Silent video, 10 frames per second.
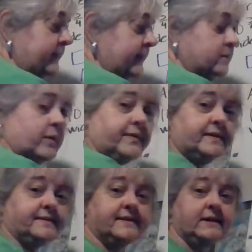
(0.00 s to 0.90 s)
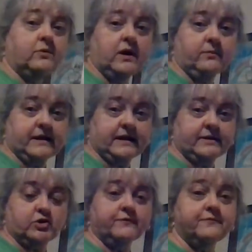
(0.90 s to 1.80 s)
That's what this 0
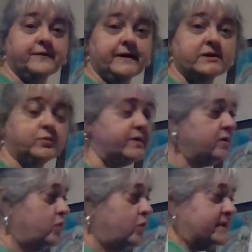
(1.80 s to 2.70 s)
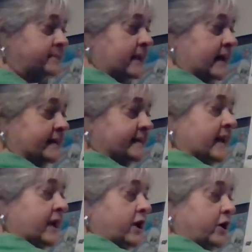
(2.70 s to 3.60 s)
means. You're finished with the ones place.
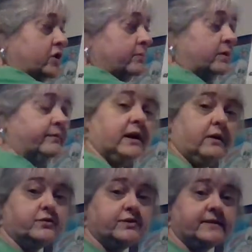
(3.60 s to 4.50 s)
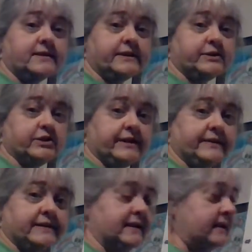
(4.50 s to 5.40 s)
You're moving over to the digit
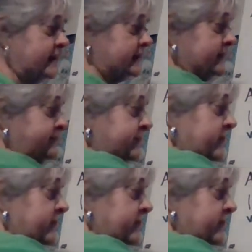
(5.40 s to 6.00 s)
in the tens.